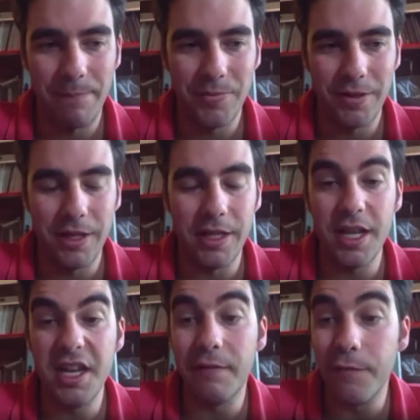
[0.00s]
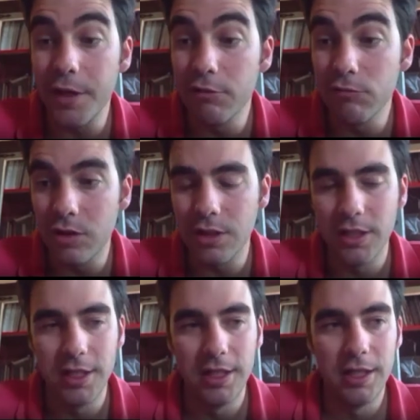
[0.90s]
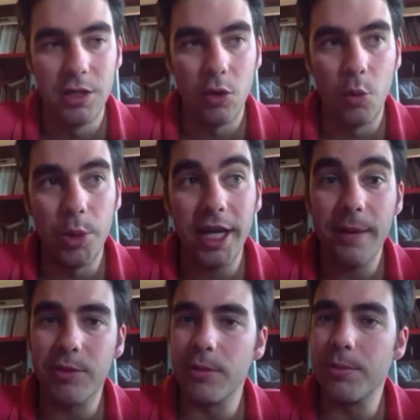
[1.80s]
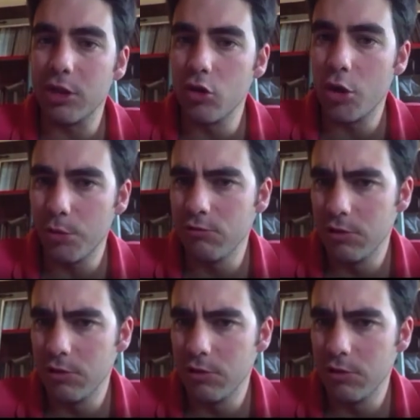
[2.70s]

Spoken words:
In the field, we kept a bit normal,